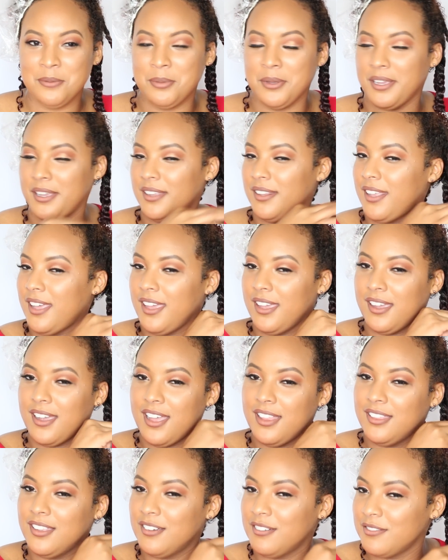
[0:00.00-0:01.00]
but like
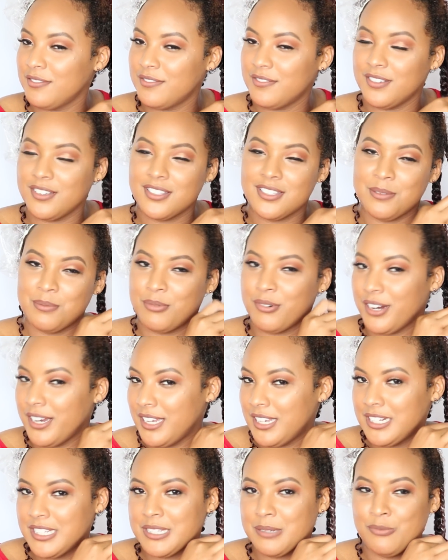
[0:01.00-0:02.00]
I love some
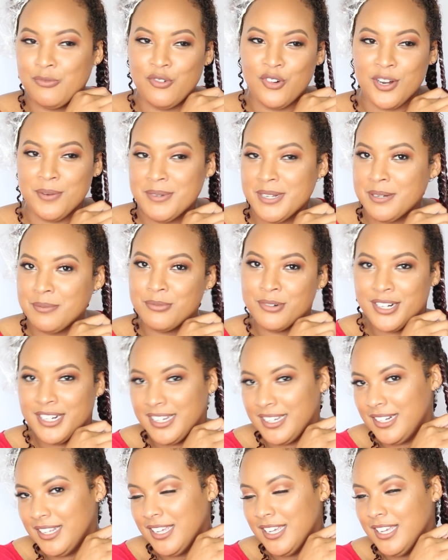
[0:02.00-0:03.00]
bread, some warmed up
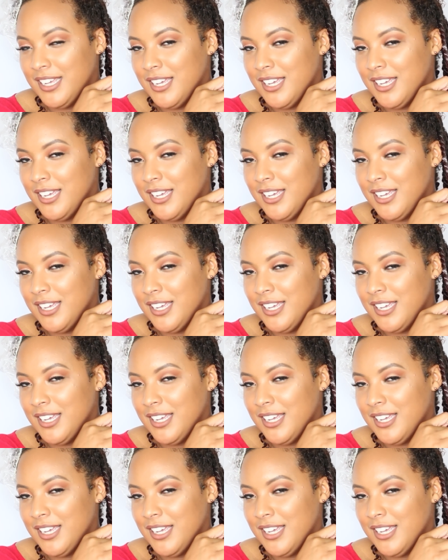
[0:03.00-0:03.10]
bread